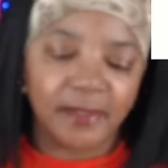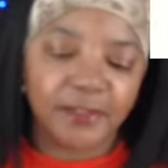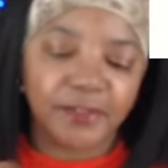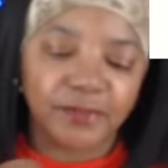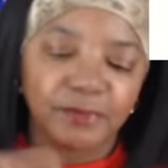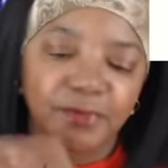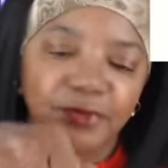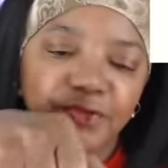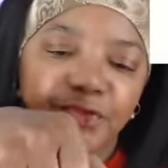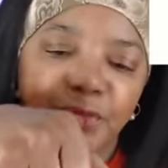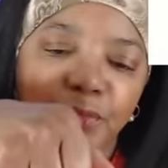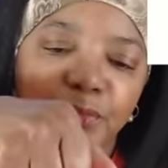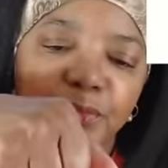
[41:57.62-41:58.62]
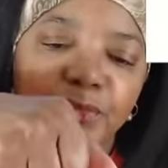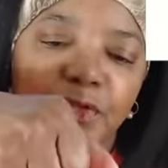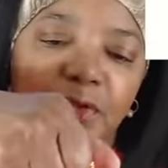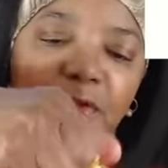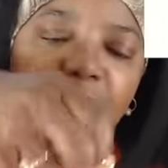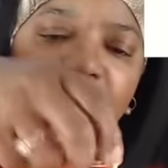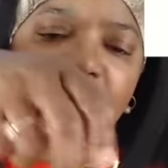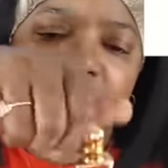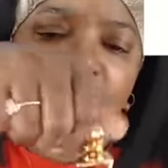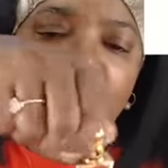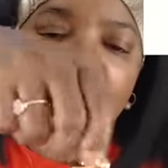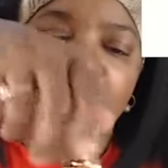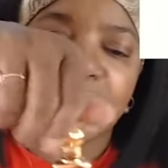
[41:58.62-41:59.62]
this one screws off
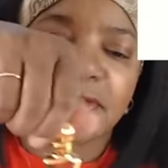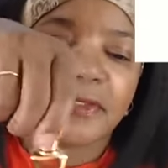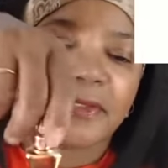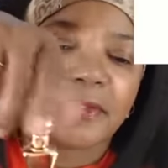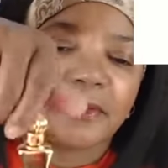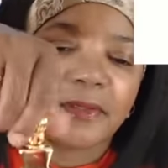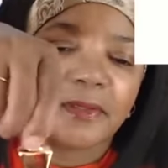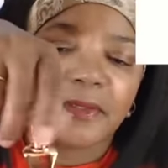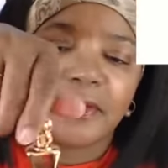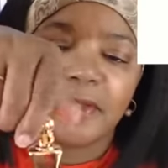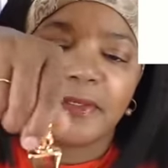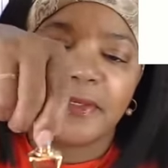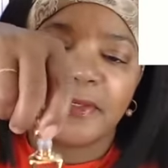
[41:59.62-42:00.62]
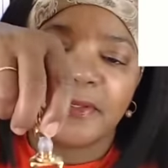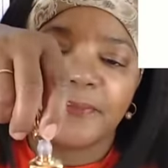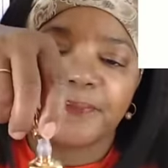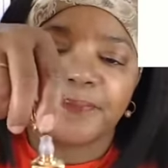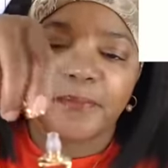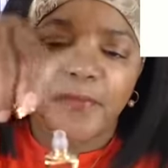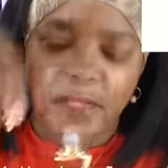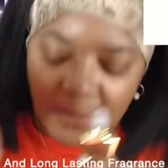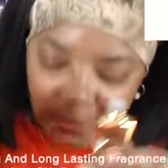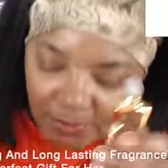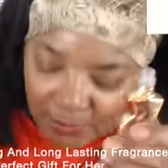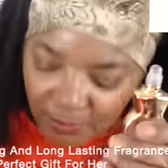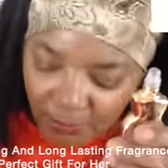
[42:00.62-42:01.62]
like this and
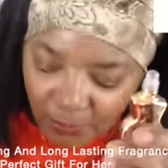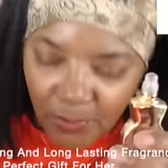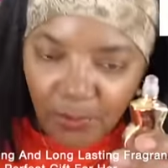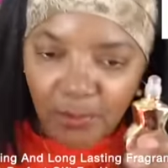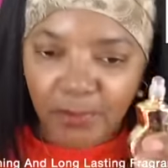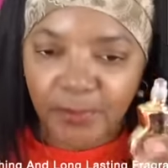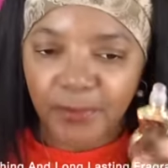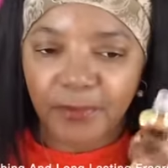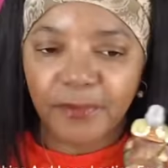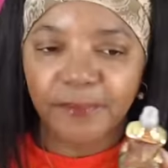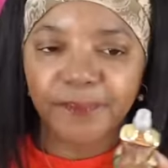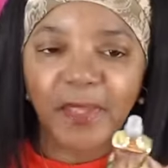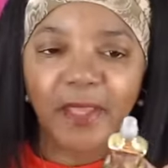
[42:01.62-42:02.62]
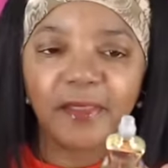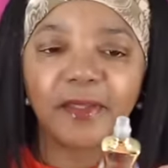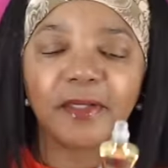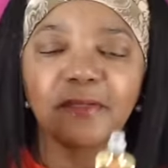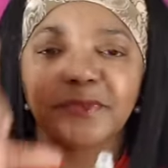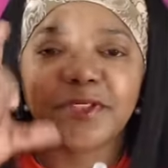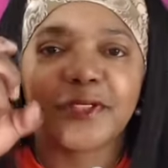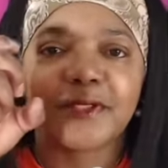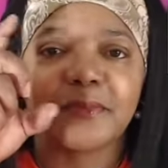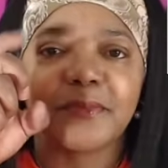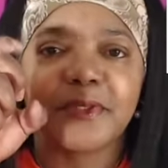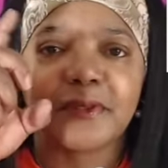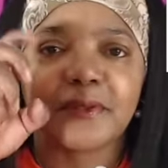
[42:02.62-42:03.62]
it's a roller I thought it was going
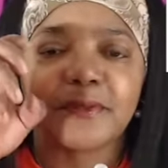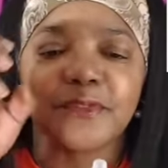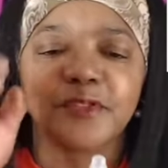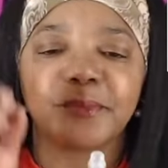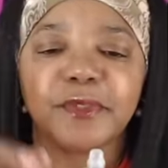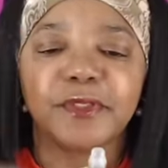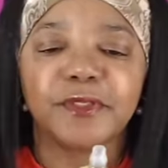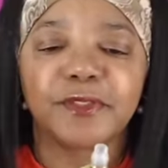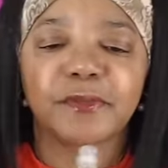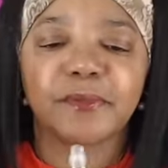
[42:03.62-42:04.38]
to be a little spritzer